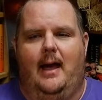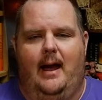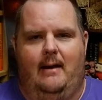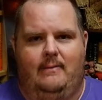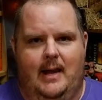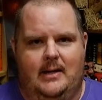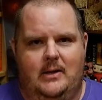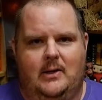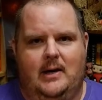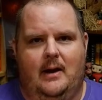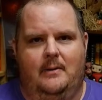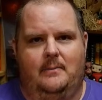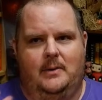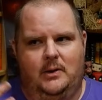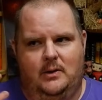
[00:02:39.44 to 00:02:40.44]
And then you
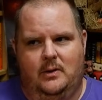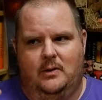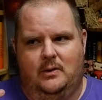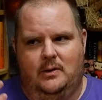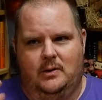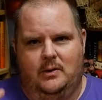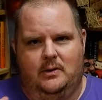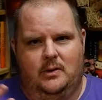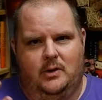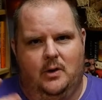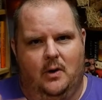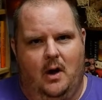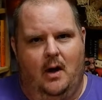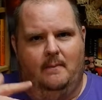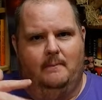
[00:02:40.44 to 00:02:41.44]
come, you,
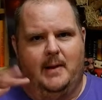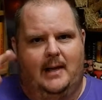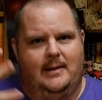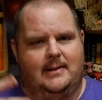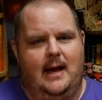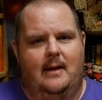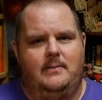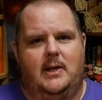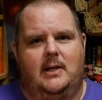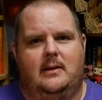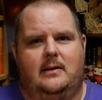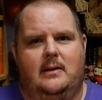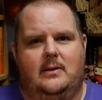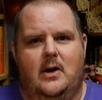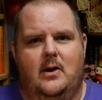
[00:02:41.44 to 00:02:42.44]
you're up, by the time you get to
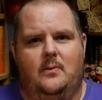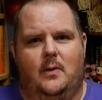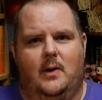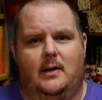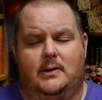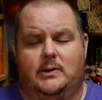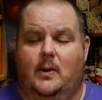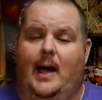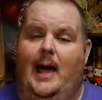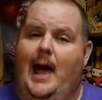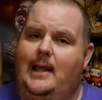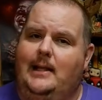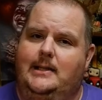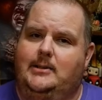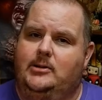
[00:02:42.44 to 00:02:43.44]
the third one, so I
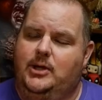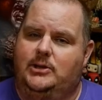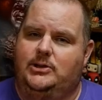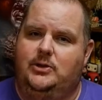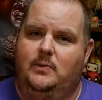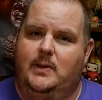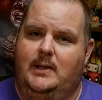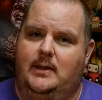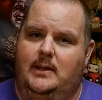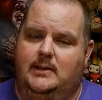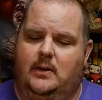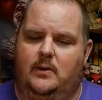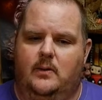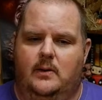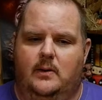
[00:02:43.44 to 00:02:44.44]
highly suggest you read these
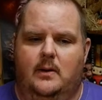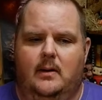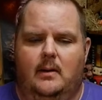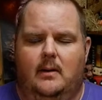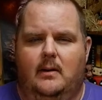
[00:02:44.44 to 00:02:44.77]
in order.